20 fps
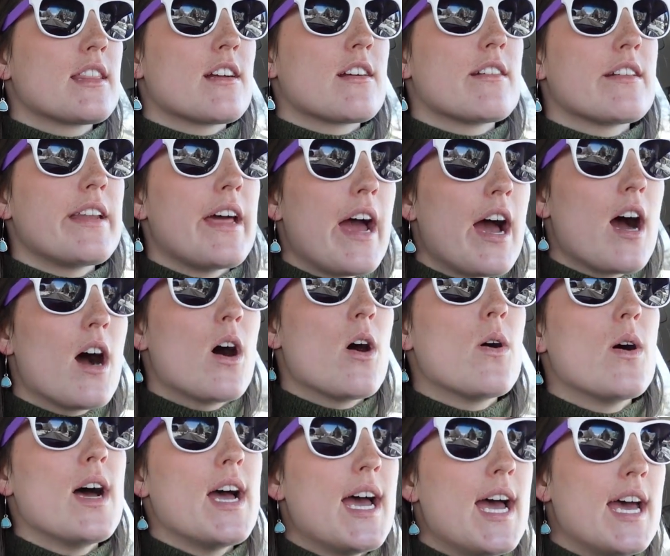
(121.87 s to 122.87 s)
there
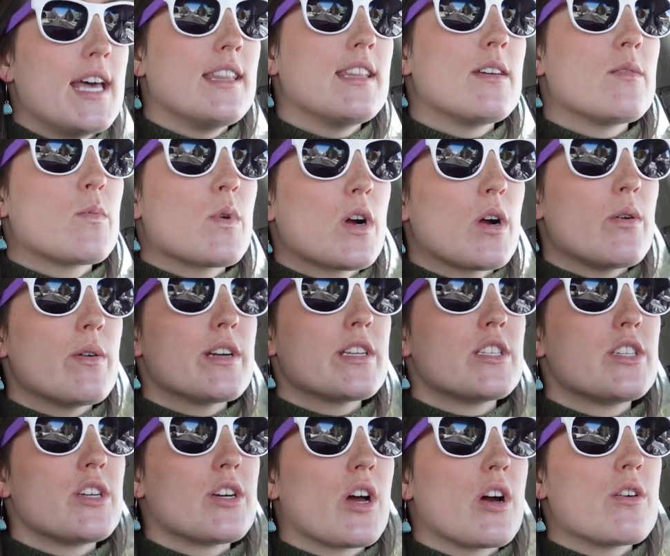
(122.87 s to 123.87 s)
now and then we're going
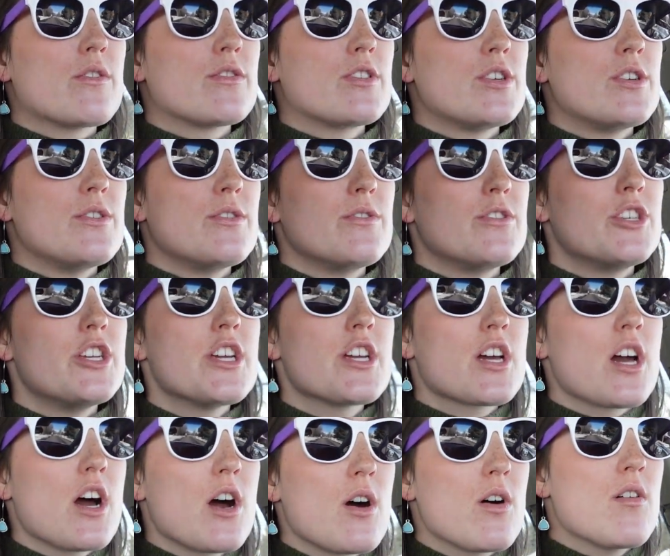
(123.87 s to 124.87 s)
to go to
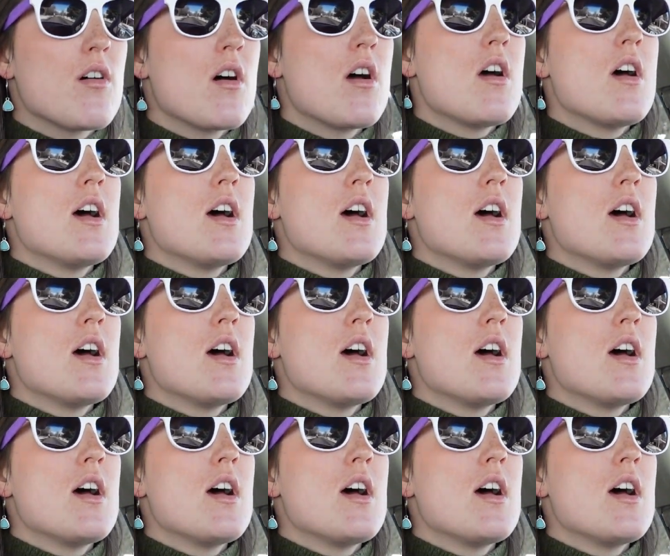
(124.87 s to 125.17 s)
Chico